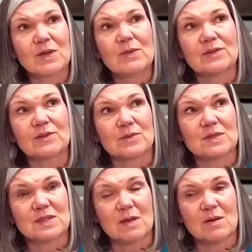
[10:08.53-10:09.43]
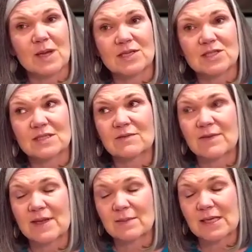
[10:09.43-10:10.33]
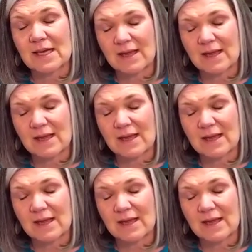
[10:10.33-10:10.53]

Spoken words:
We went through so much as a family.